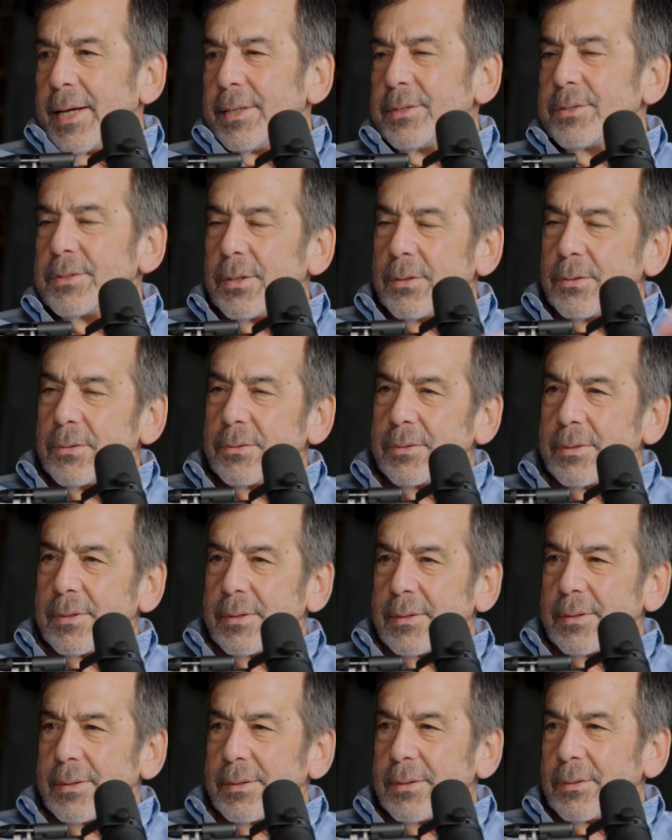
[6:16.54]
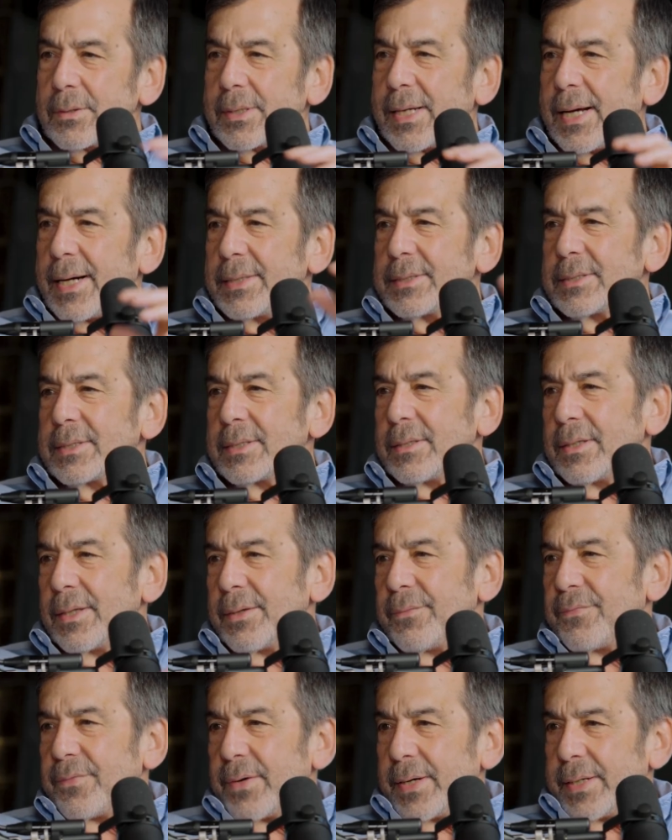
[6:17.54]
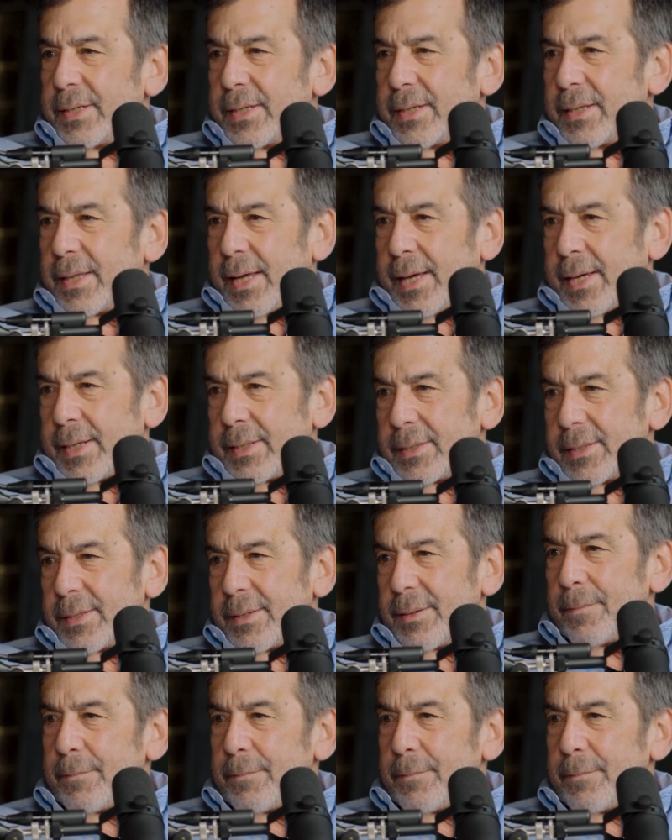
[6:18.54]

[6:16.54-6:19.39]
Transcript: And so you're constantly fighting that